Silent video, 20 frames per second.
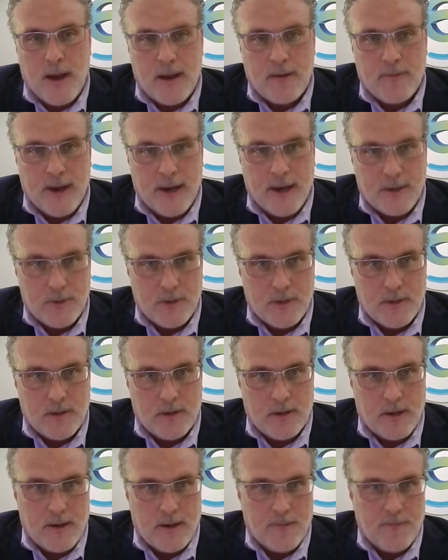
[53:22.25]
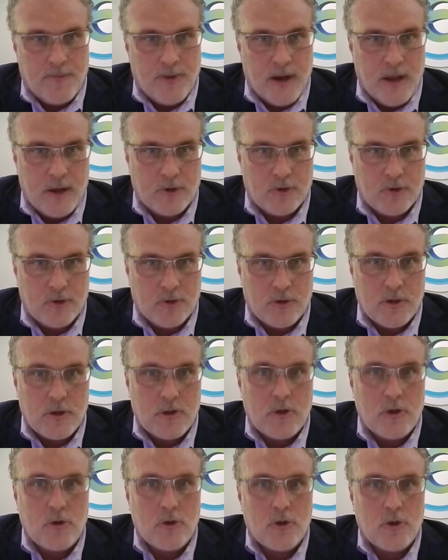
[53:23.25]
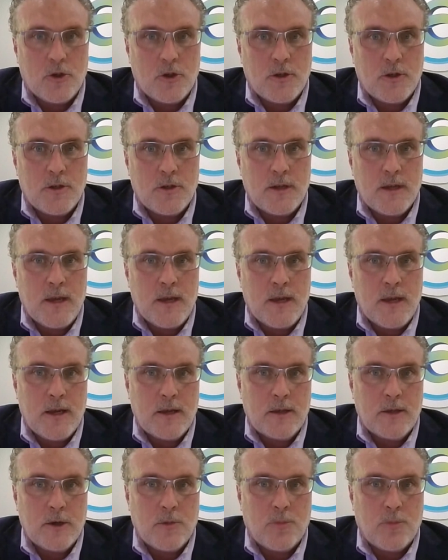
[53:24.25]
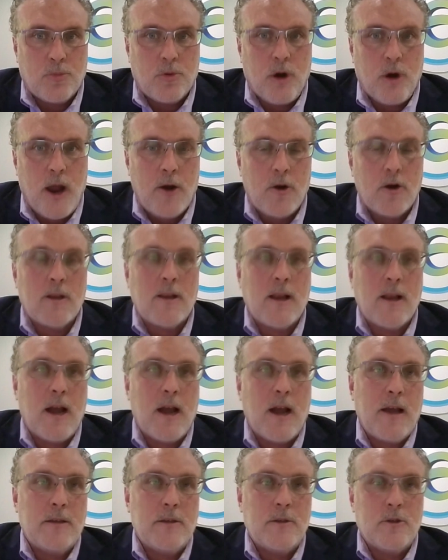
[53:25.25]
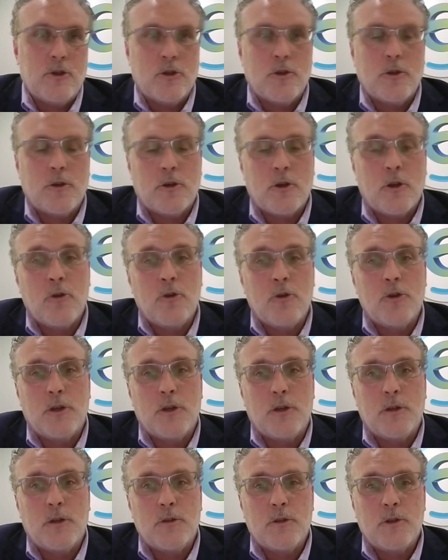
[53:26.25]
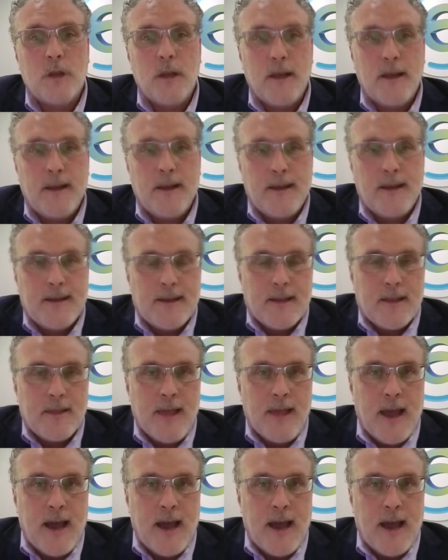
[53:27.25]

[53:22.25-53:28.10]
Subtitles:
my advisement to financial institutions is, prioritize solutions